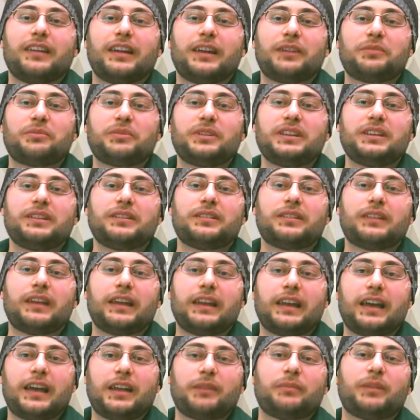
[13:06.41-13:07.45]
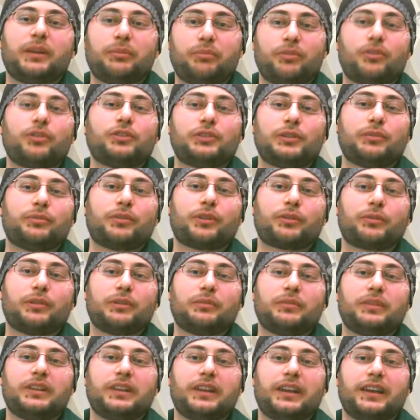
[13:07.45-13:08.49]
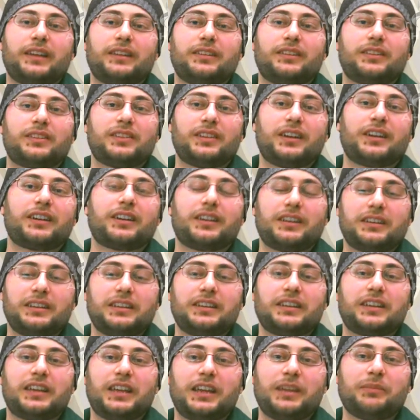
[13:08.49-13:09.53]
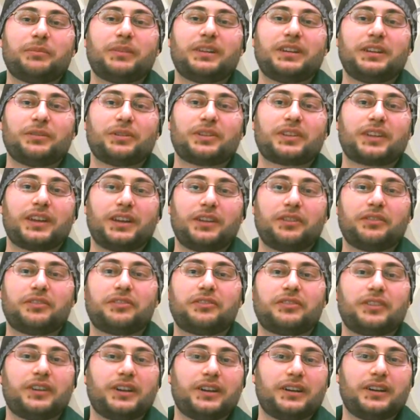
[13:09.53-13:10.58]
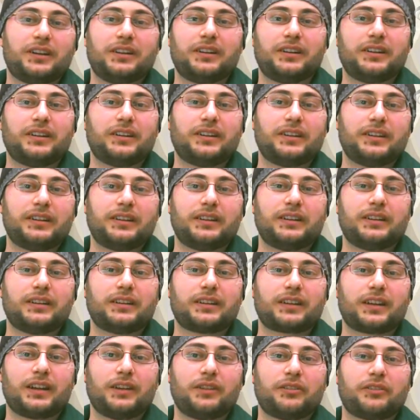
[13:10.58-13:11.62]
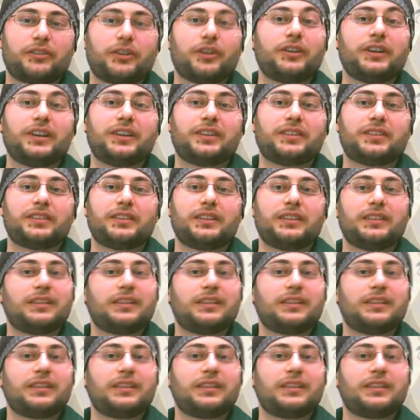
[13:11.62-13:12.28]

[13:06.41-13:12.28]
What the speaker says: and I had my poetry book with me, and the Serkan, he came and he was kind of curious.